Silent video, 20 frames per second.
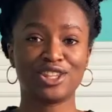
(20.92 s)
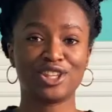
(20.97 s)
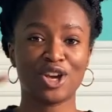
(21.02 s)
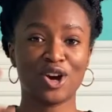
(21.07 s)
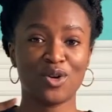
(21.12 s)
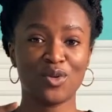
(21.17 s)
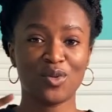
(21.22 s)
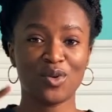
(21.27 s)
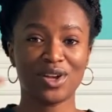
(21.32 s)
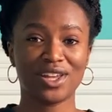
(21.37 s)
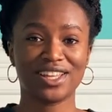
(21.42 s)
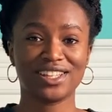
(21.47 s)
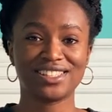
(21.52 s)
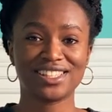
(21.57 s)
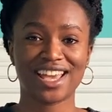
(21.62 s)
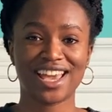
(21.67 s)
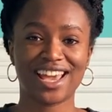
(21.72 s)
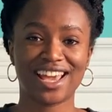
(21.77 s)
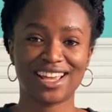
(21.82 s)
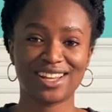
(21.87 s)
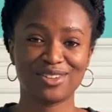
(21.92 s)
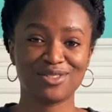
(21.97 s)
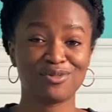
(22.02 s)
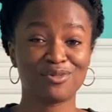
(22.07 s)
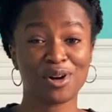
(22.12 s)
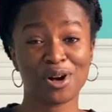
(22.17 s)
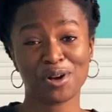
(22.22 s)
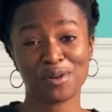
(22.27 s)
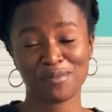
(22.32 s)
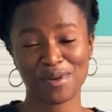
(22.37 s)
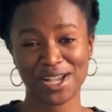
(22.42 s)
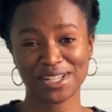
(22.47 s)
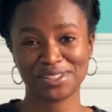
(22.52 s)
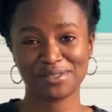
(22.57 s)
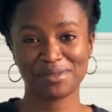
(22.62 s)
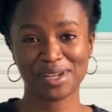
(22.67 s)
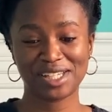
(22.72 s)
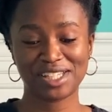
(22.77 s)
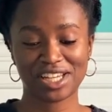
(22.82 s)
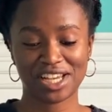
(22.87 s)
Yo, it's Anne. Welcome back to
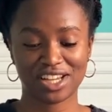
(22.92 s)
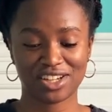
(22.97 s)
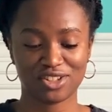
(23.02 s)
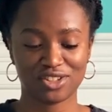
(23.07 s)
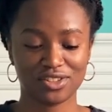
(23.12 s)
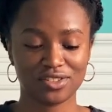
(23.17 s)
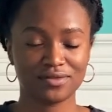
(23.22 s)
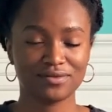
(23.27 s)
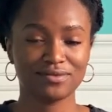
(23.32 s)
my channel.